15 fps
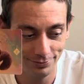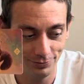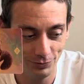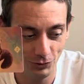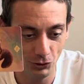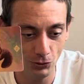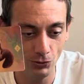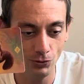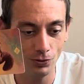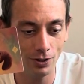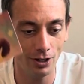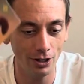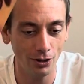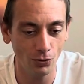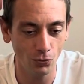You
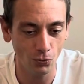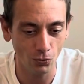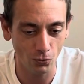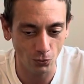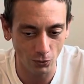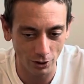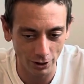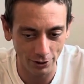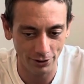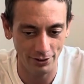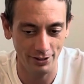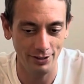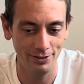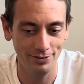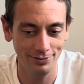are worth
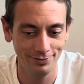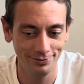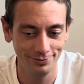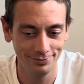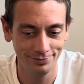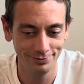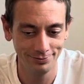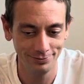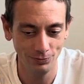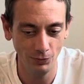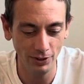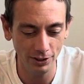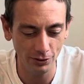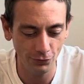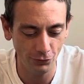it.
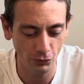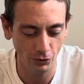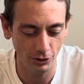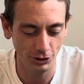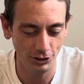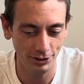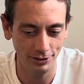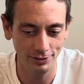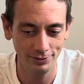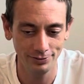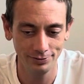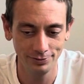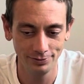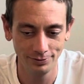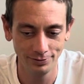Wheel of Fortune.
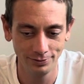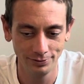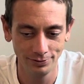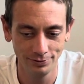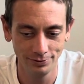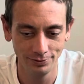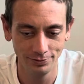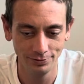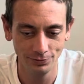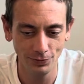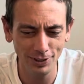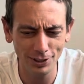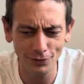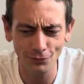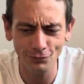
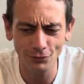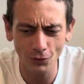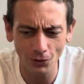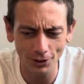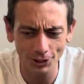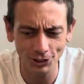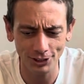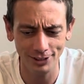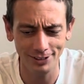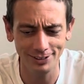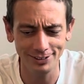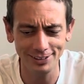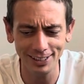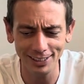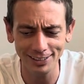Wheel of Fortune.
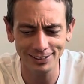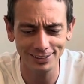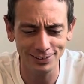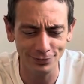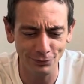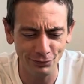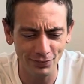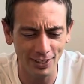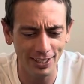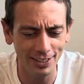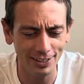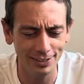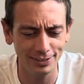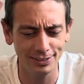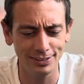Destined,
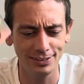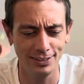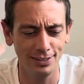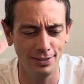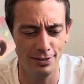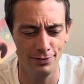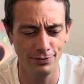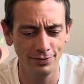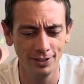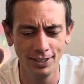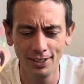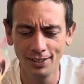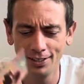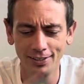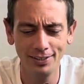fated stuff.
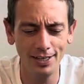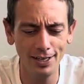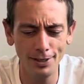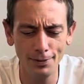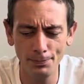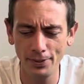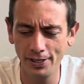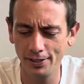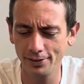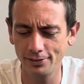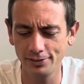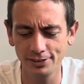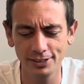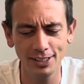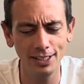9 of
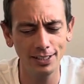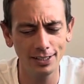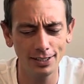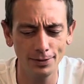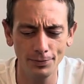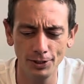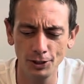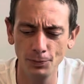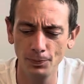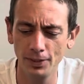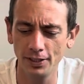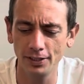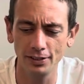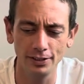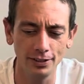Pentacles. Can't get much
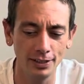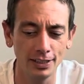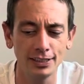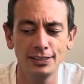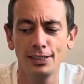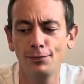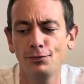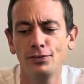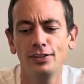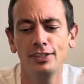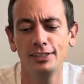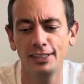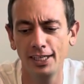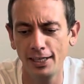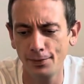bigger except for the
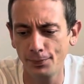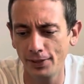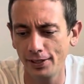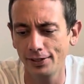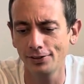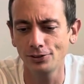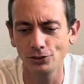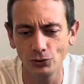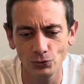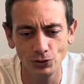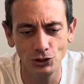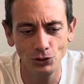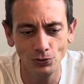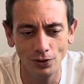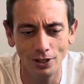10 of Pentacles,
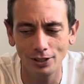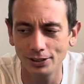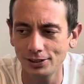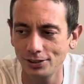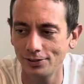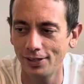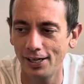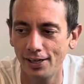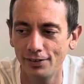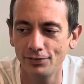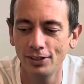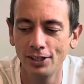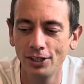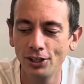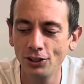which you also have.
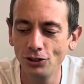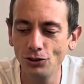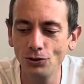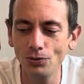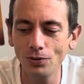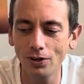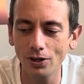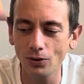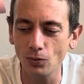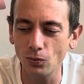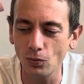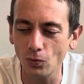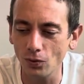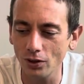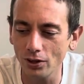You are
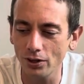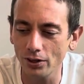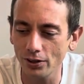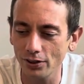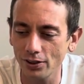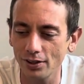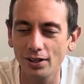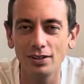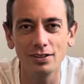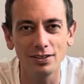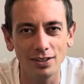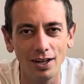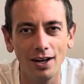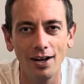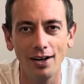worth a
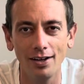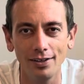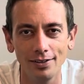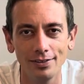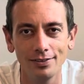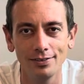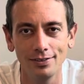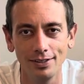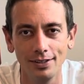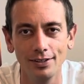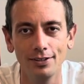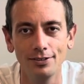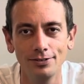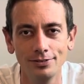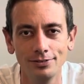lot, Leo.